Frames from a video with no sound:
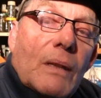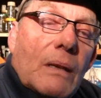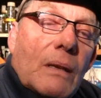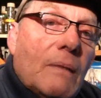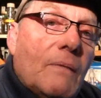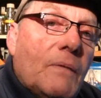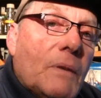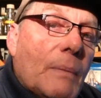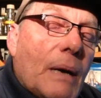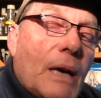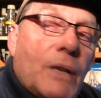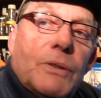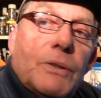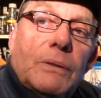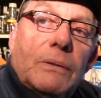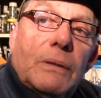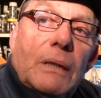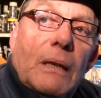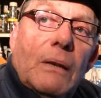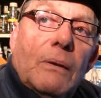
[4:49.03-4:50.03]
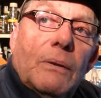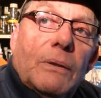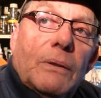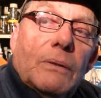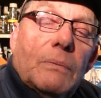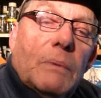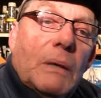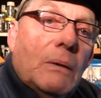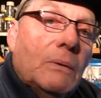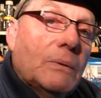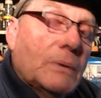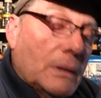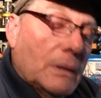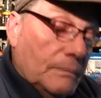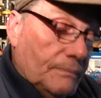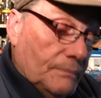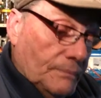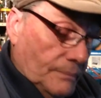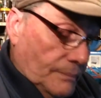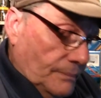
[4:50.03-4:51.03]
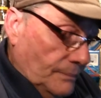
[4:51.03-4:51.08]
information to go on as well. So you